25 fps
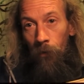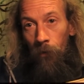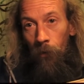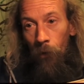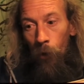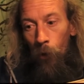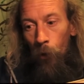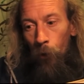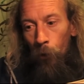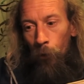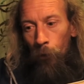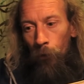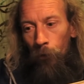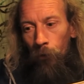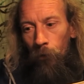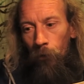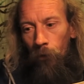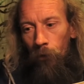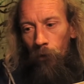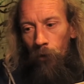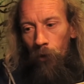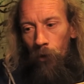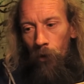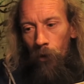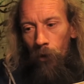those
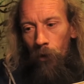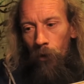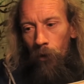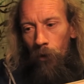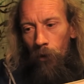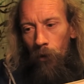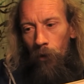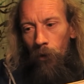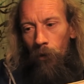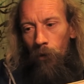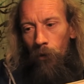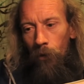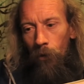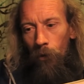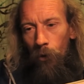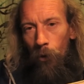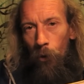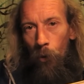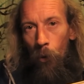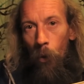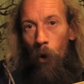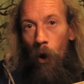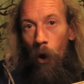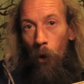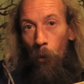
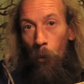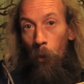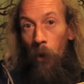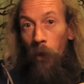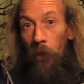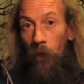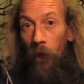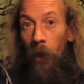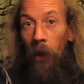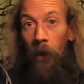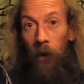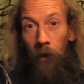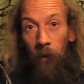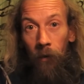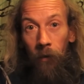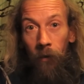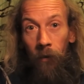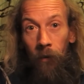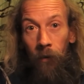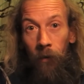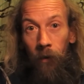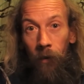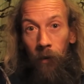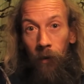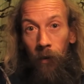who are with it
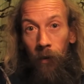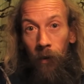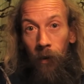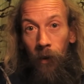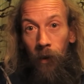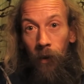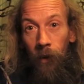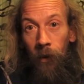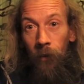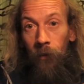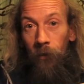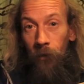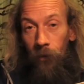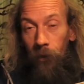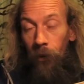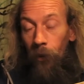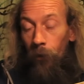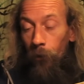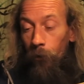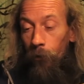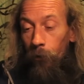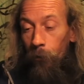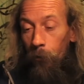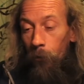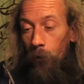is
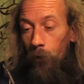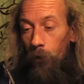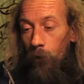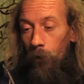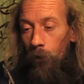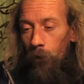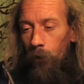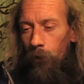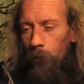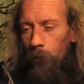still small.